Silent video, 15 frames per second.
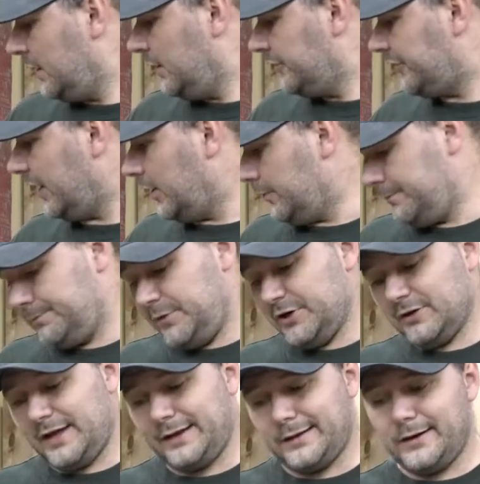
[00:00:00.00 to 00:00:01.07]
So
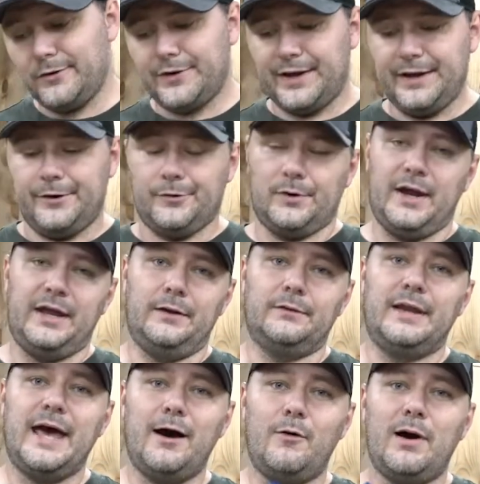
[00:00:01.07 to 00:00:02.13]
you're like, okay, great.
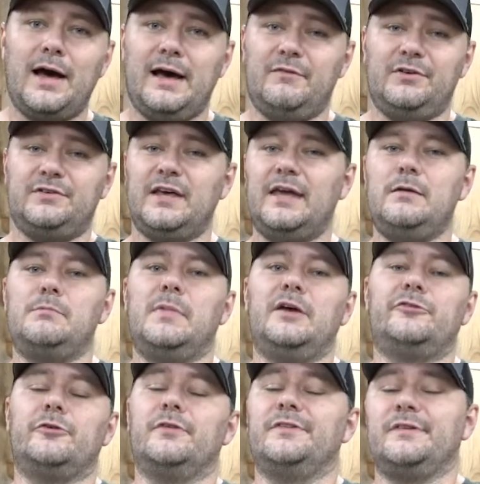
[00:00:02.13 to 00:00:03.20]
Now I have a tape
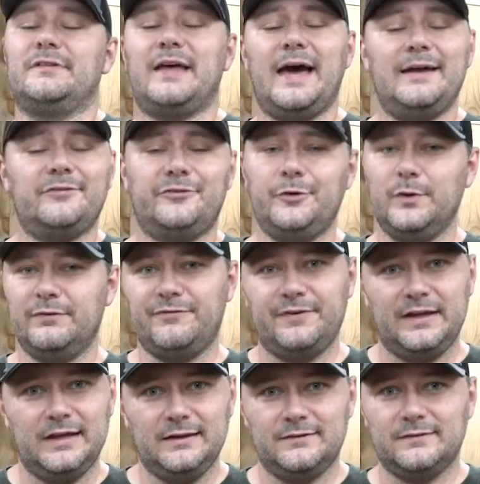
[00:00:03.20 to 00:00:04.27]
measure that's attached to a
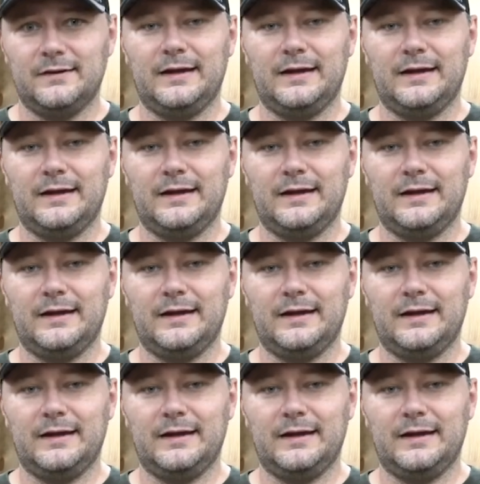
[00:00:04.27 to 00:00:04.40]
fence.